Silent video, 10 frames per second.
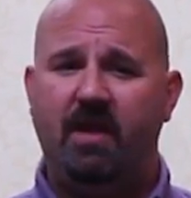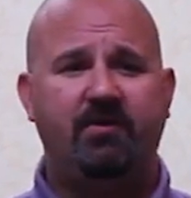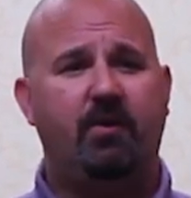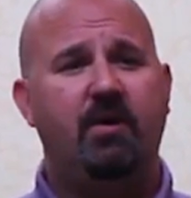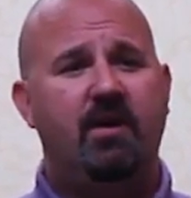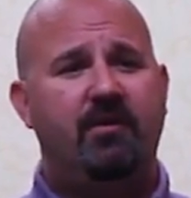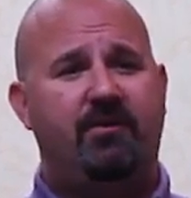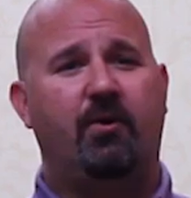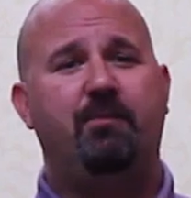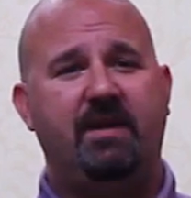So
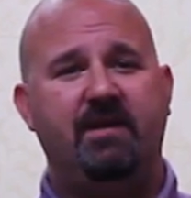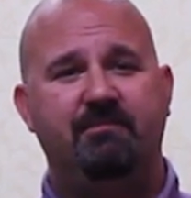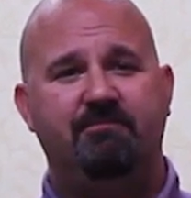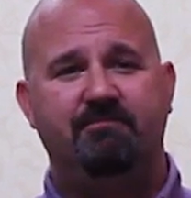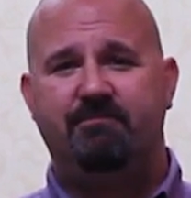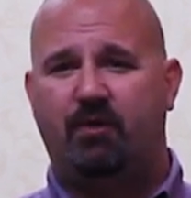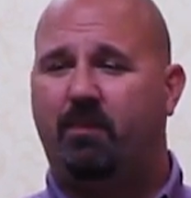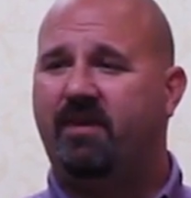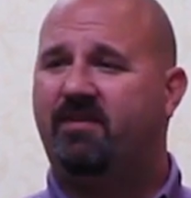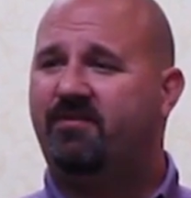don't be
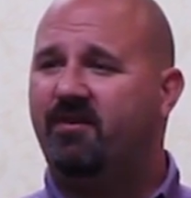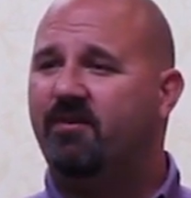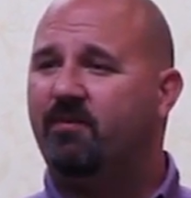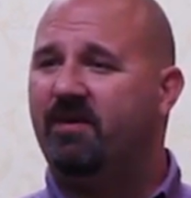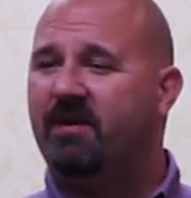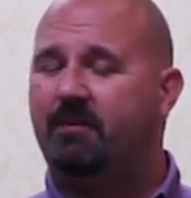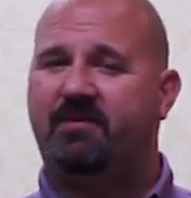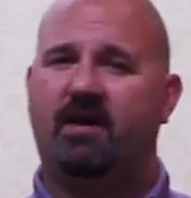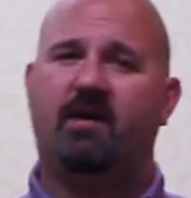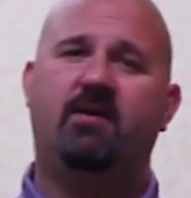concerned when
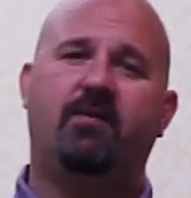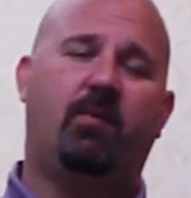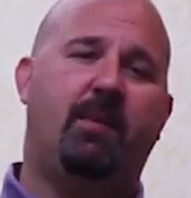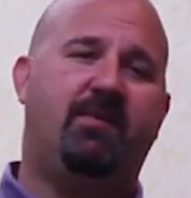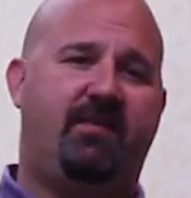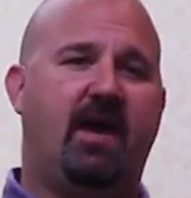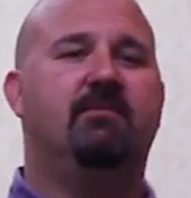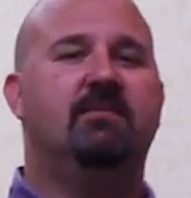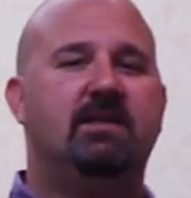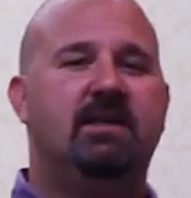people say, "Oh, the web is
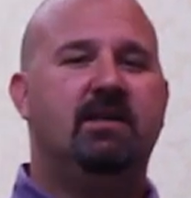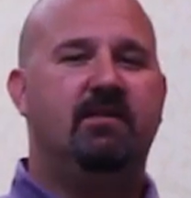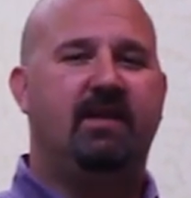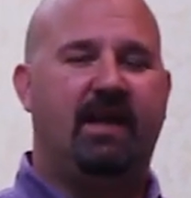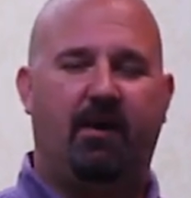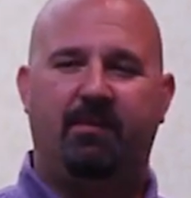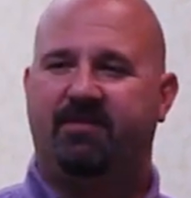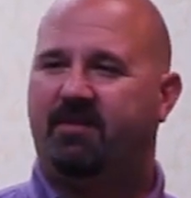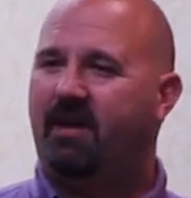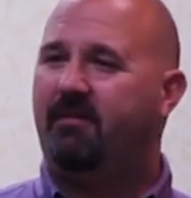dead,"
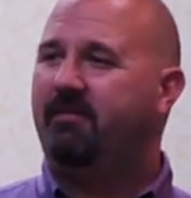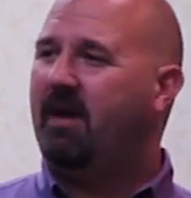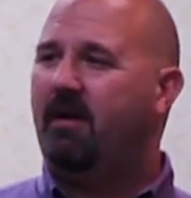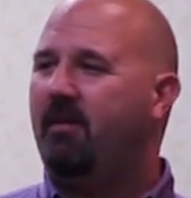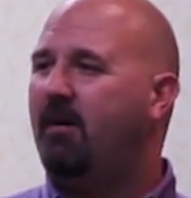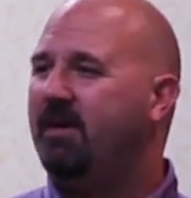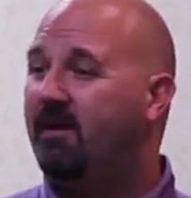because I don't know how